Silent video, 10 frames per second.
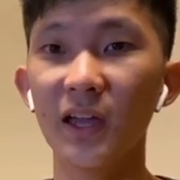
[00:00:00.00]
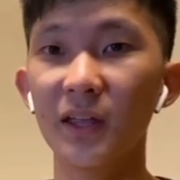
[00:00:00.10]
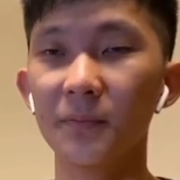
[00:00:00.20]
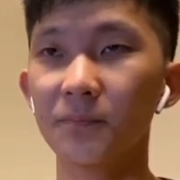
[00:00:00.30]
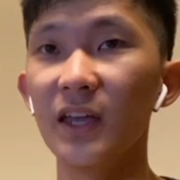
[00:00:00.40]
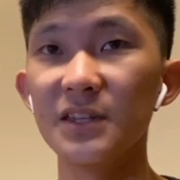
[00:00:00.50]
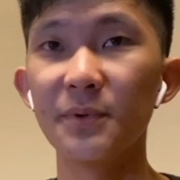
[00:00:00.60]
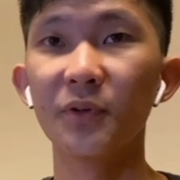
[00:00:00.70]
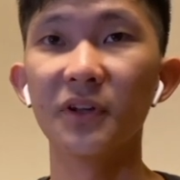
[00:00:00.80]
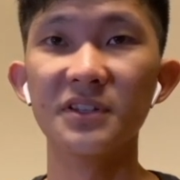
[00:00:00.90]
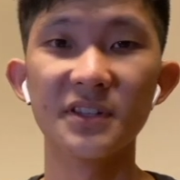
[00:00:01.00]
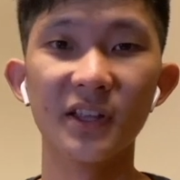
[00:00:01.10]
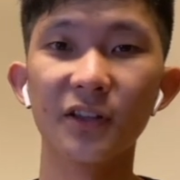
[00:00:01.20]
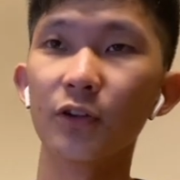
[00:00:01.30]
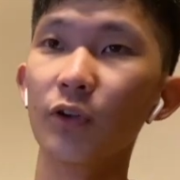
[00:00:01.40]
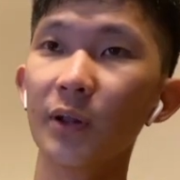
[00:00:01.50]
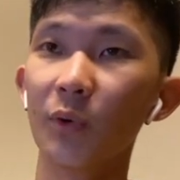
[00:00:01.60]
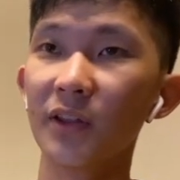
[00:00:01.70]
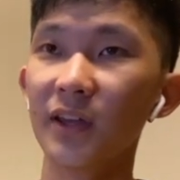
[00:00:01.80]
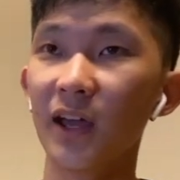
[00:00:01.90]
and Ace Pale Night is another great
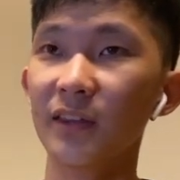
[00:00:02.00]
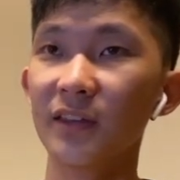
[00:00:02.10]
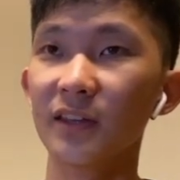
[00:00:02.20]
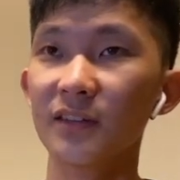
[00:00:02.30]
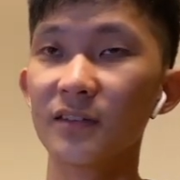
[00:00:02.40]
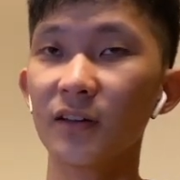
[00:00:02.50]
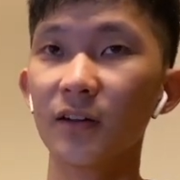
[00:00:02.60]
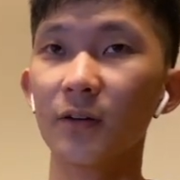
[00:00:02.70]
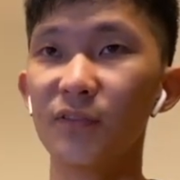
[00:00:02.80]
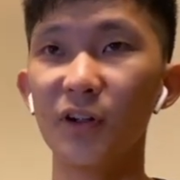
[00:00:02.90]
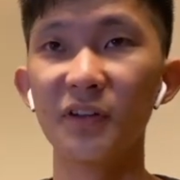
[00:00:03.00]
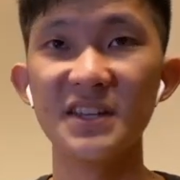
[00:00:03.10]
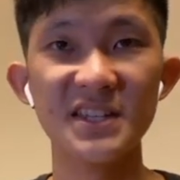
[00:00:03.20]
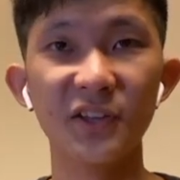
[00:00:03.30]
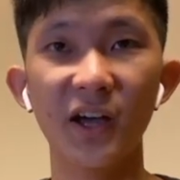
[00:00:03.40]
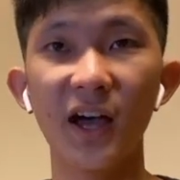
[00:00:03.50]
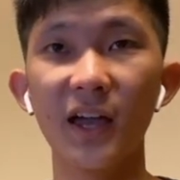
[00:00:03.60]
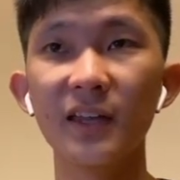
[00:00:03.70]
one that I think is very easy on the eye.